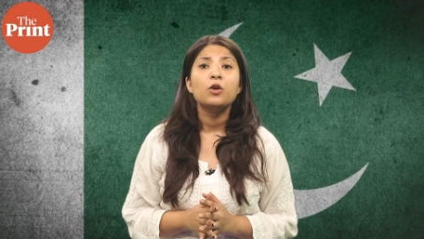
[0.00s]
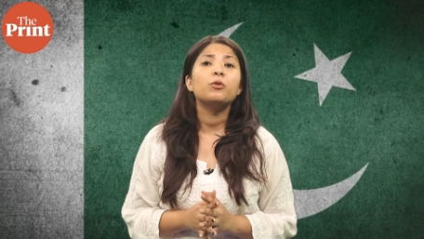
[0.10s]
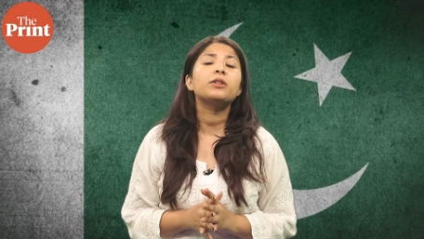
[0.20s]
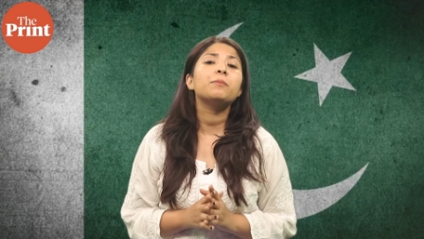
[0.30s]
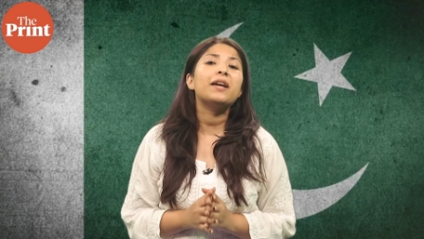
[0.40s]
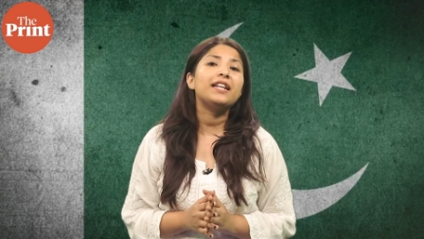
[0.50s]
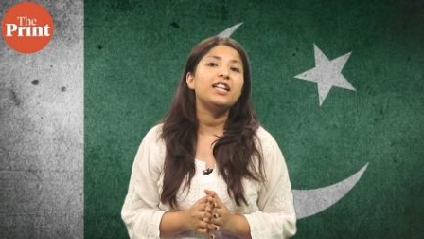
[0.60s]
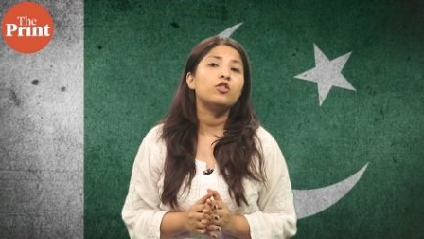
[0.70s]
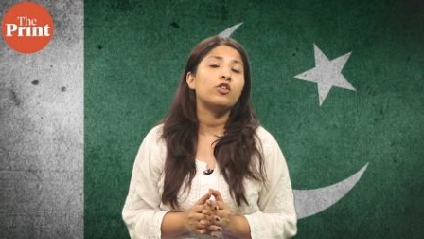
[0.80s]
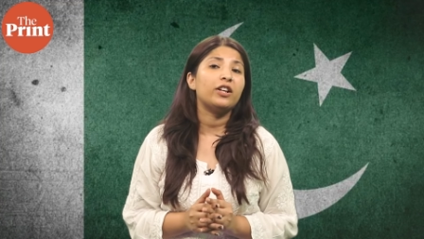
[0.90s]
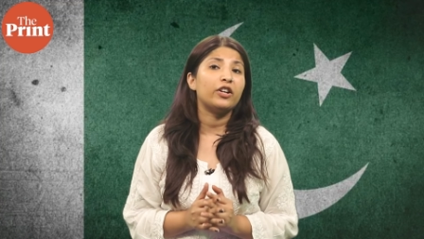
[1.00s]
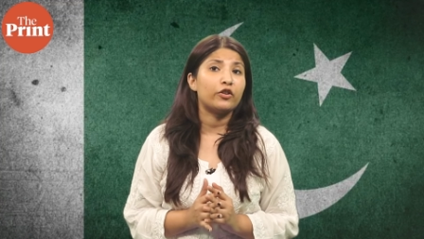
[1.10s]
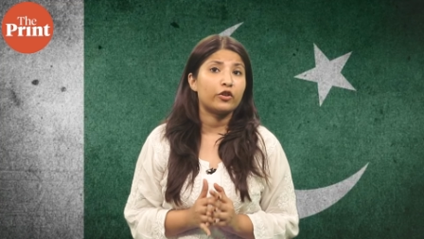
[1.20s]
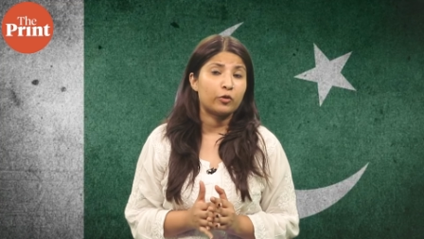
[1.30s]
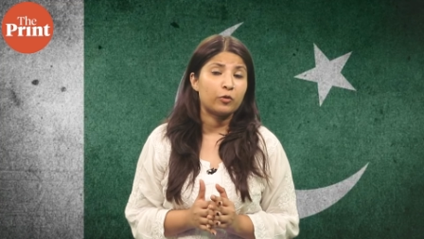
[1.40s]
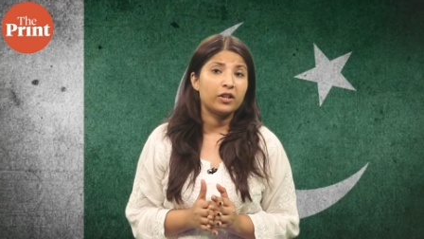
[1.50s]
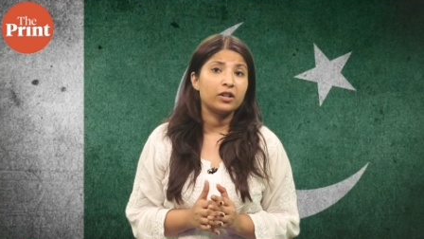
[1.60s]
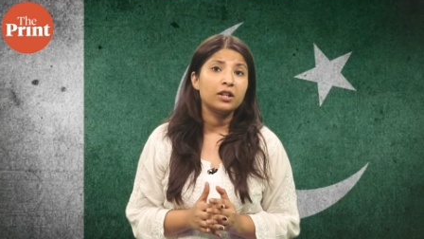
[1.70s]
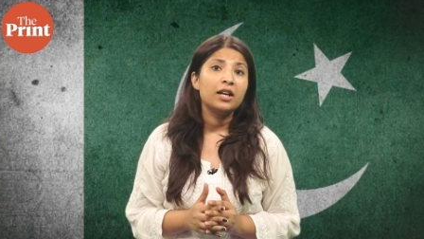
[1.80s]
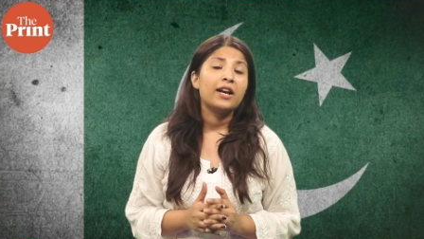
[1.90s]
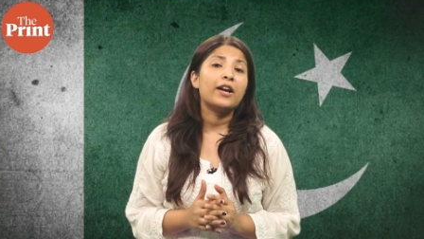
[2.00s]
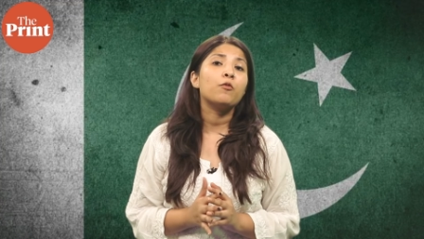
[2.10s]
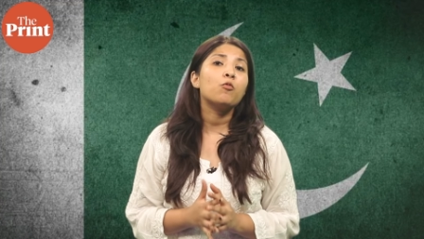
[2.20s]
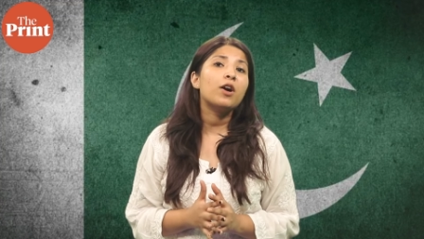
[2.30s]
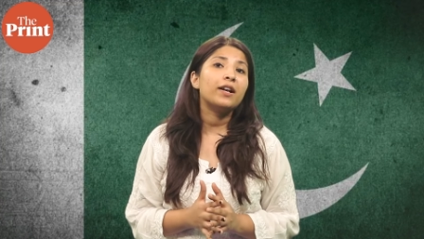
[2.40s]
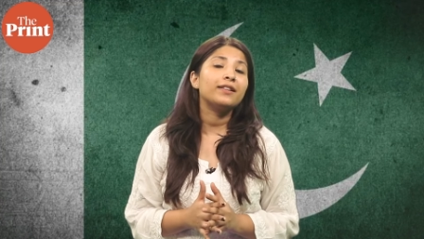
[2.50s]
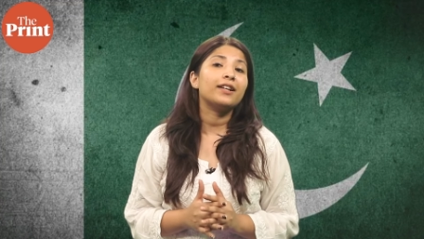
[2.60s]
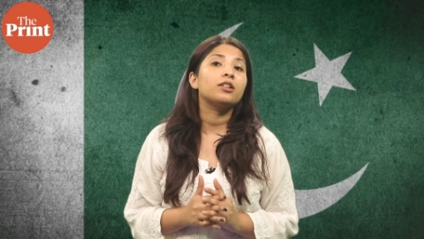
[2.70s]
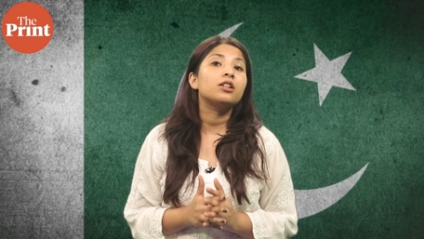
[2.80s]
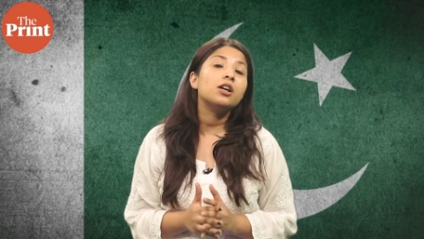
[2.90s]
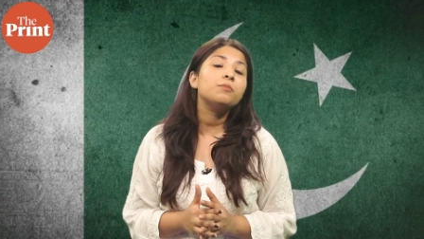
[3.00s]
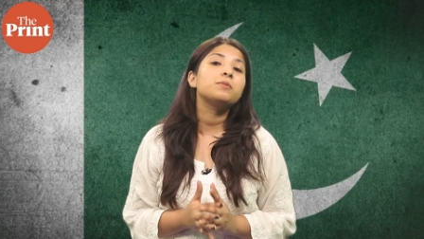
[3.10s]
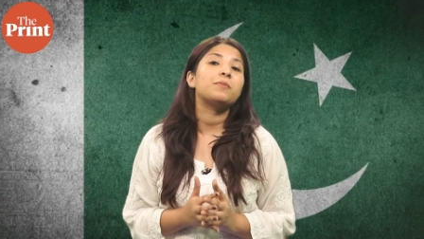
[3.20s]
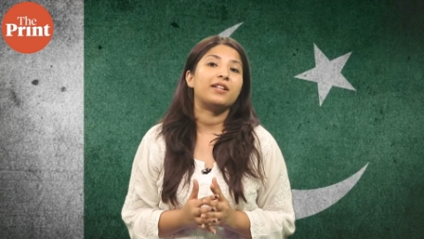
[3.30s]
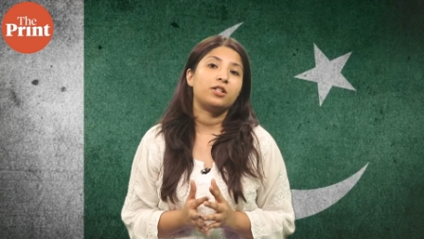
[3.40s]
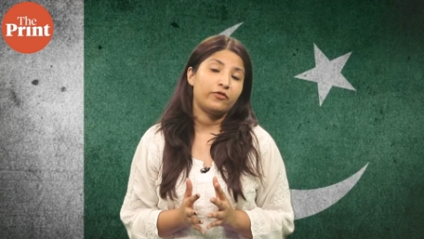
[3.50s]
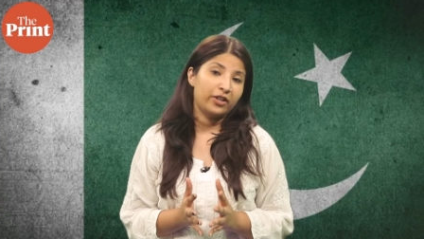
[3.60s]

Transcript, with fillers: with many calling it draconian and one that curbs press